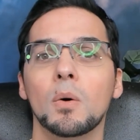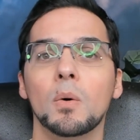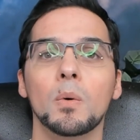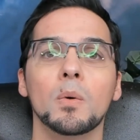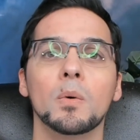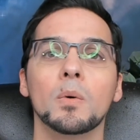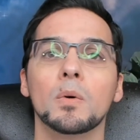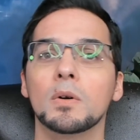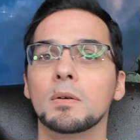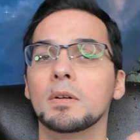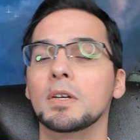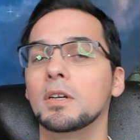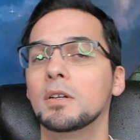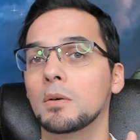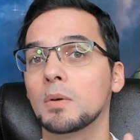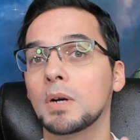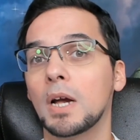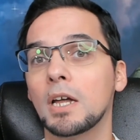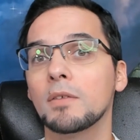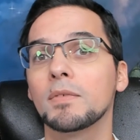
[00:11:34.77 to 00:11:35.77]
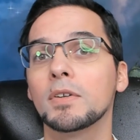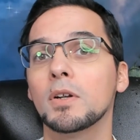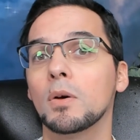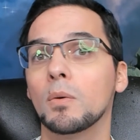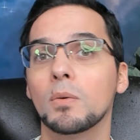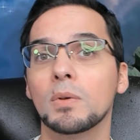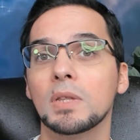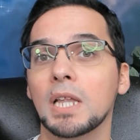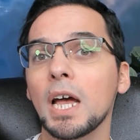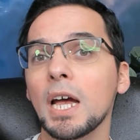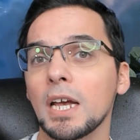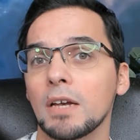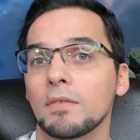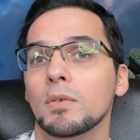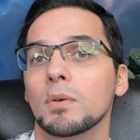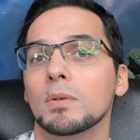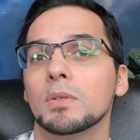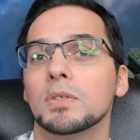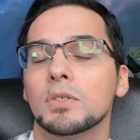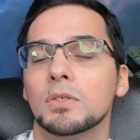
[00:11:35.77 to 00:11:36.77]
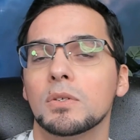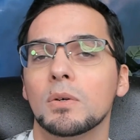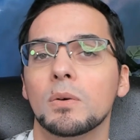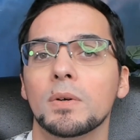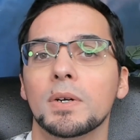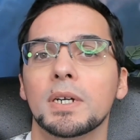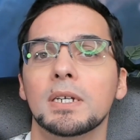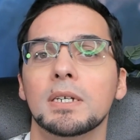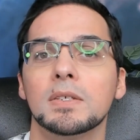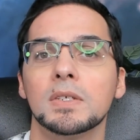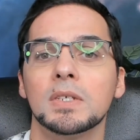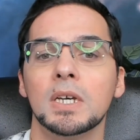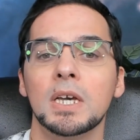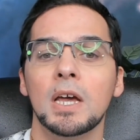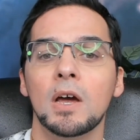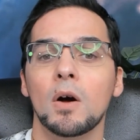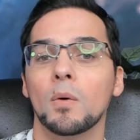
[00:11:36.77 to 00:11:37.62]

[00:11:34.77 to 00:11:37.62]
or, you know, kind of an old life, old stories,